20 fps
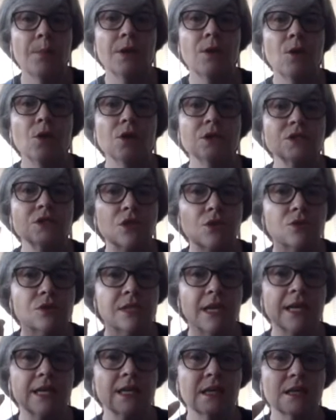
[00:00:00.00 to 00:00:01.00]
but also
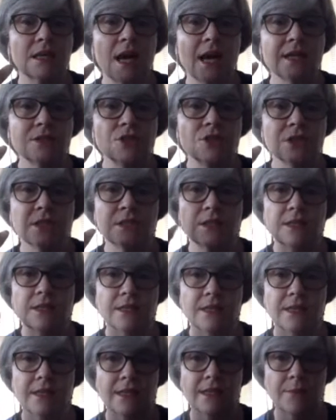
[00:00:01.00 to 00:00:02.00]

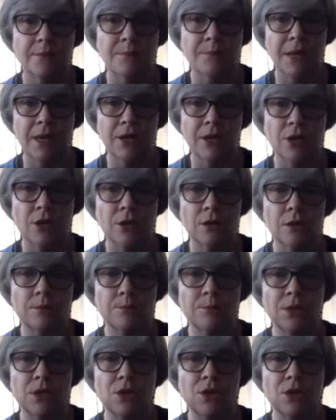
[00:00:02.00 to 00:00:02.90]
psychologically they get better